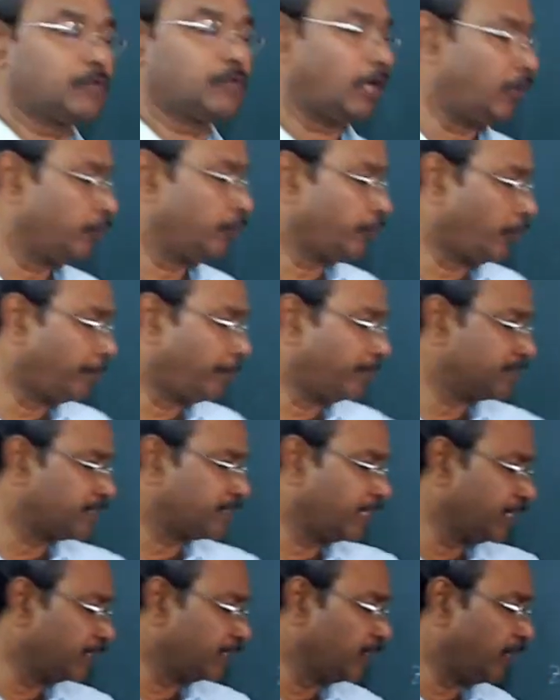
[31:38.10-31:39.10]
We are measuring
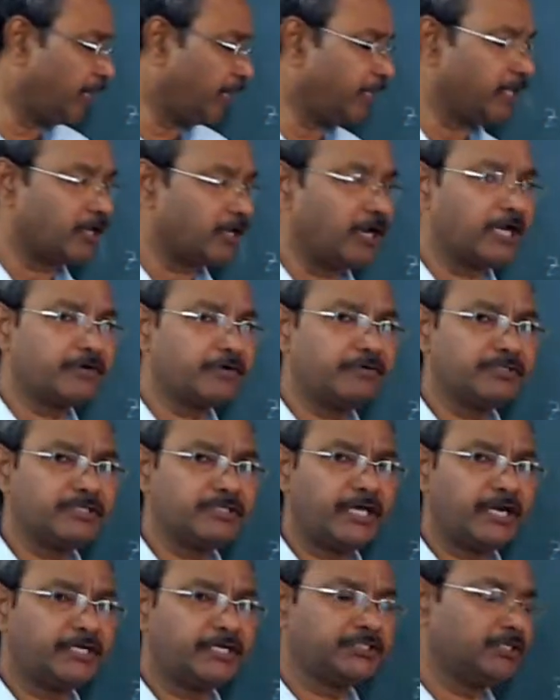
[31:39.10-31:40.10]
in the anti-clockwise
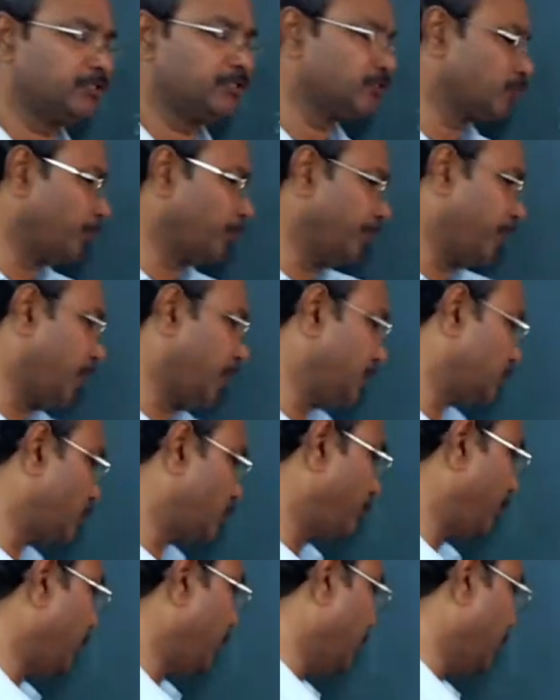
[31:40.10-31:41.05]
direction, so it has to be